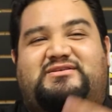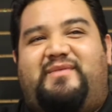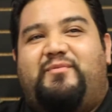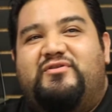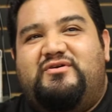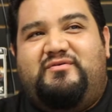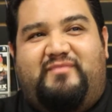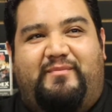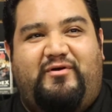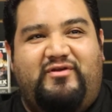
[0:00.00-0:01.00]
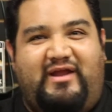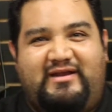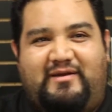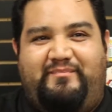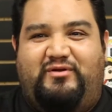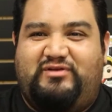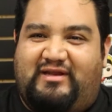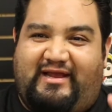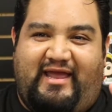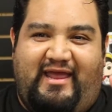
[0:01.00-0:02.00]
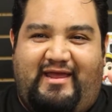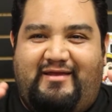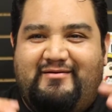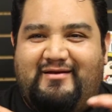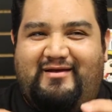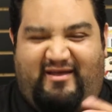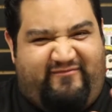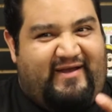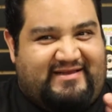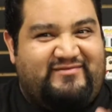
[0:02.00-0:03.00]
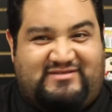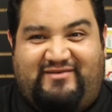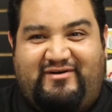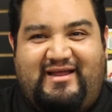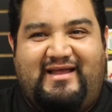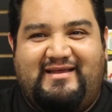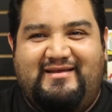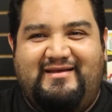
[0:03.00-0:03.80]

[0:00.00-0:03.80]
so my brother ended up building like a effective Sliver deck,